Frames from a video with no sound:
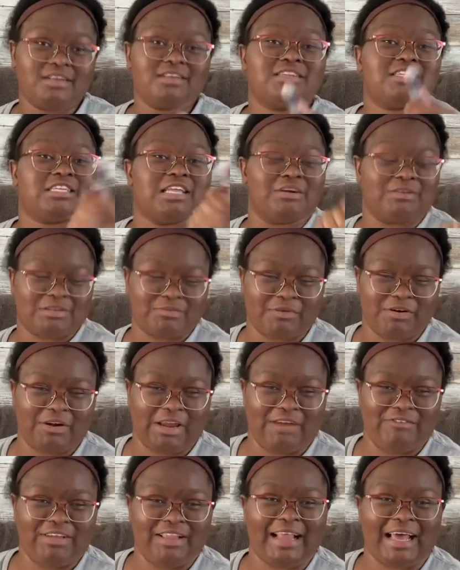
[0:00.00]
So that's where we're
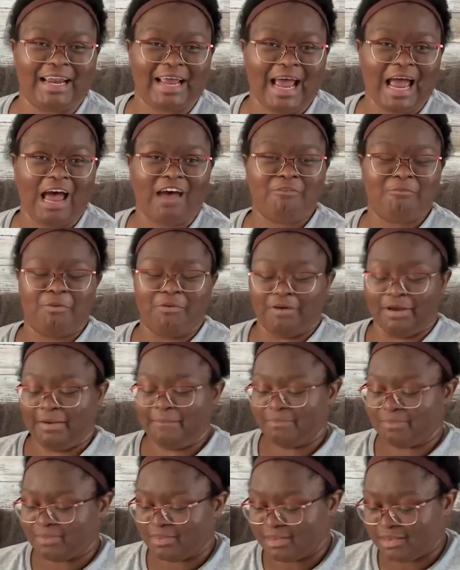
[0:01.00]
giving that a half point.
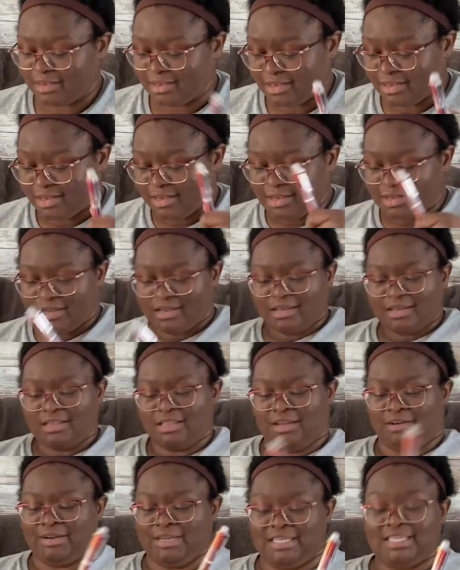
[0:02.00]

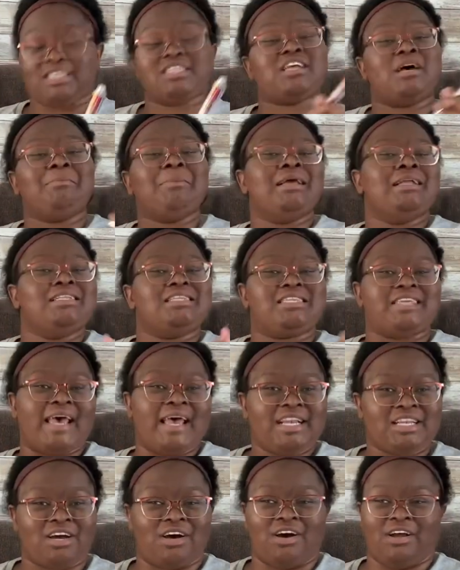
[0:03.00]
There is some
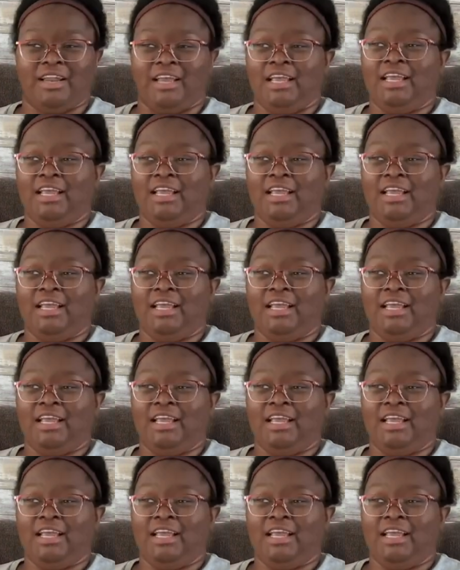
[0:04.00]
intent on it.